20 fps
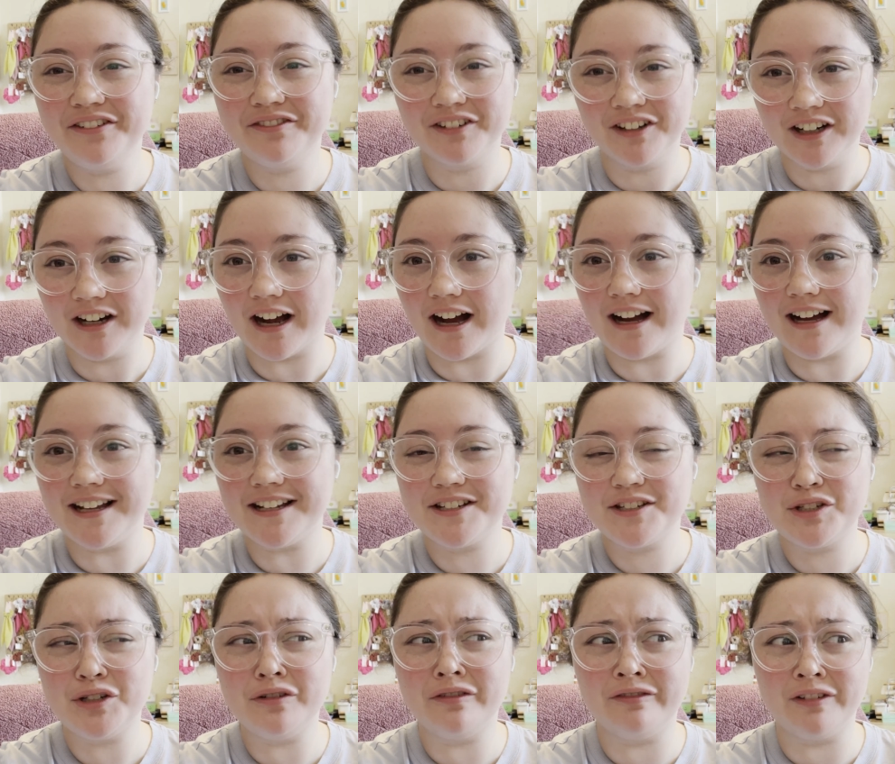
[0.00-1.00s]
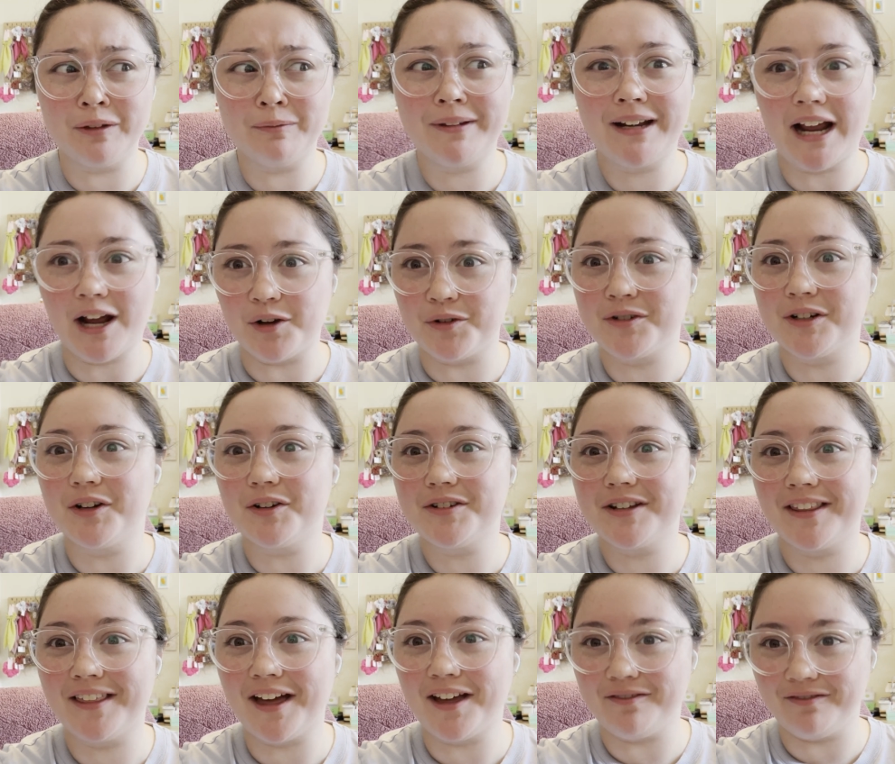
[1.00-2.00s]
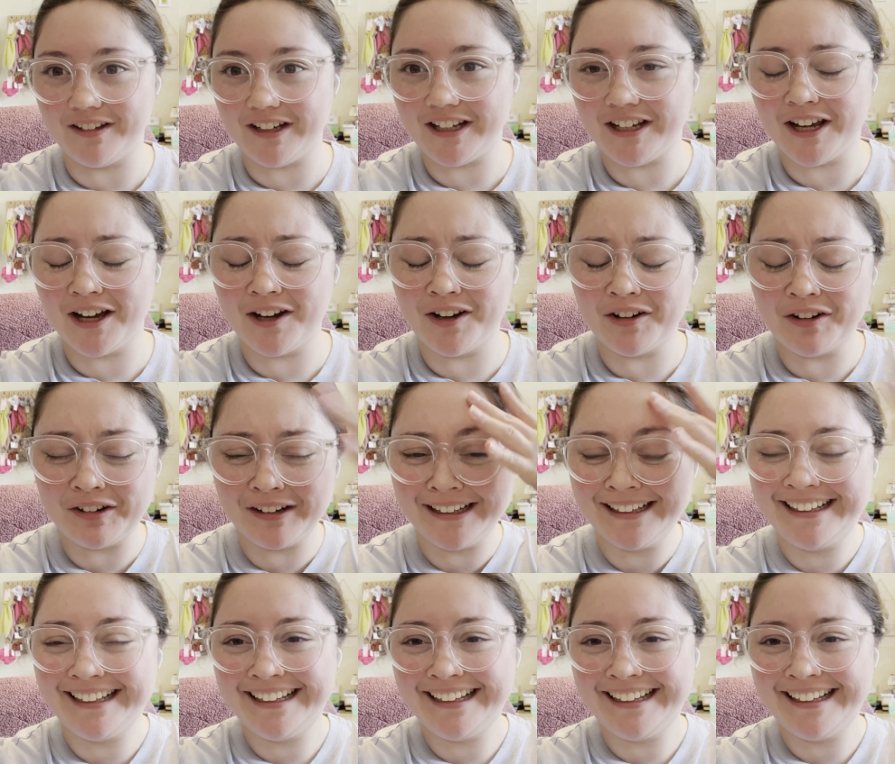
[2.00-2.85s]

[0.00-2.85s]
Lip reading: forgot to film an outro to that video.